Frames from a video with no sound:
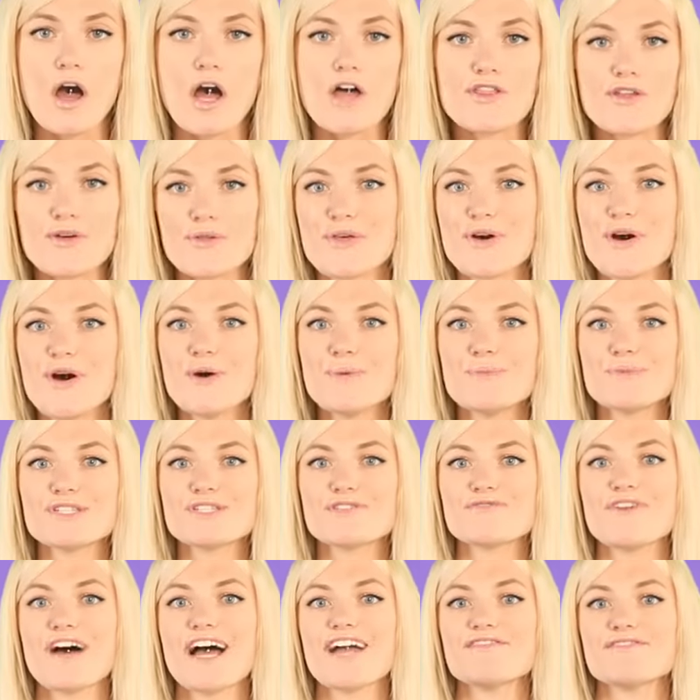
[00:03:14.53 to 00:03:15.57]
Although the home
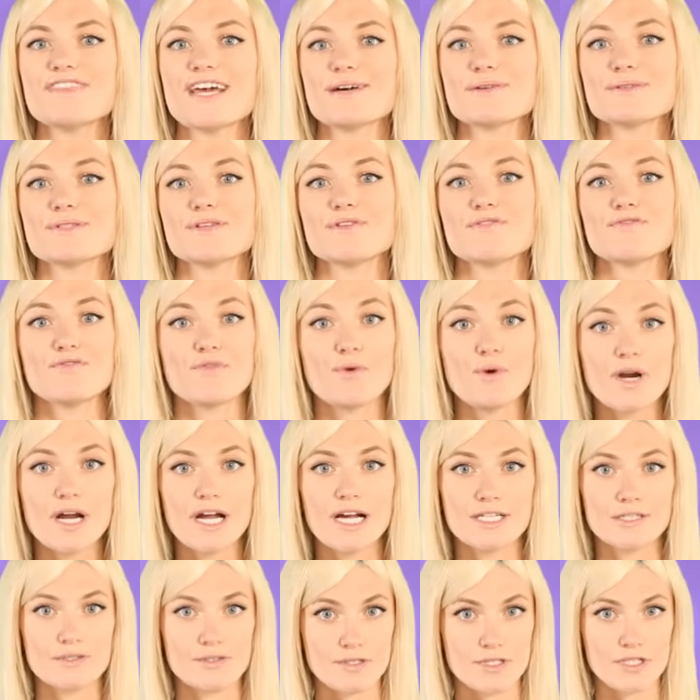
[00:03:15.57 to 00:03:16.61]
was
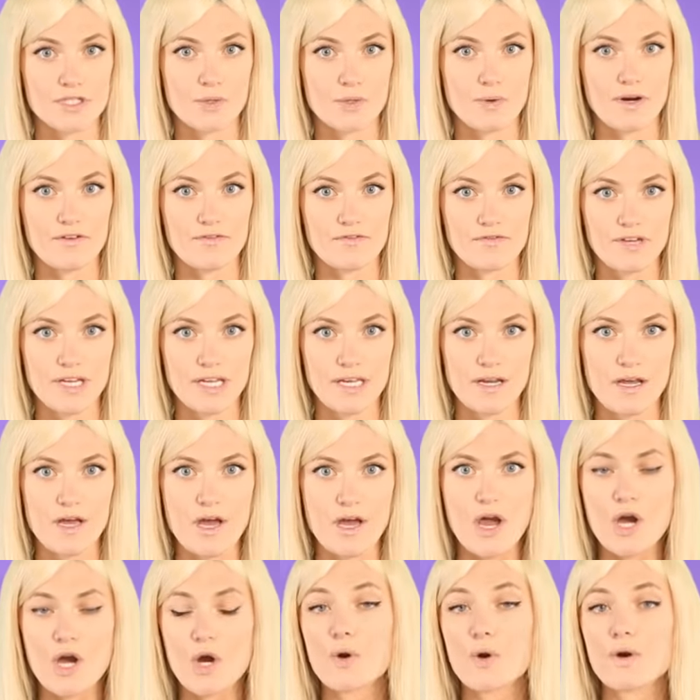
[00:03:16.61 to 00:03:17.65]
5,400 square feet,
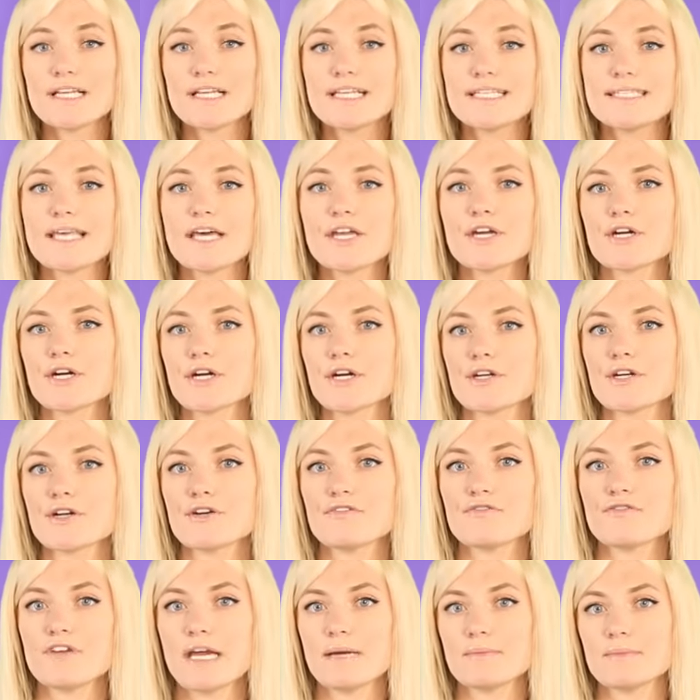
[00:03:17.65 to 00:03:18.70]
Kourtney said her and her
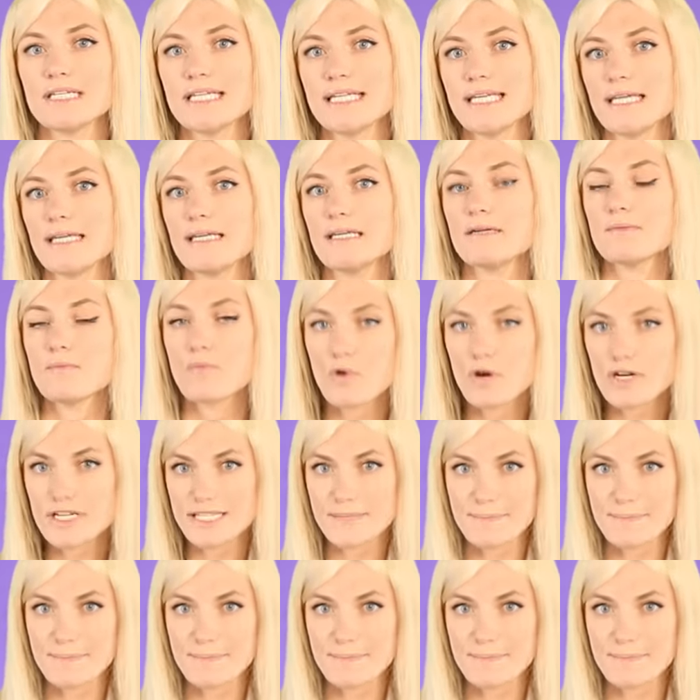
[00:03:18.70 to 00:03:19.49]
family needed more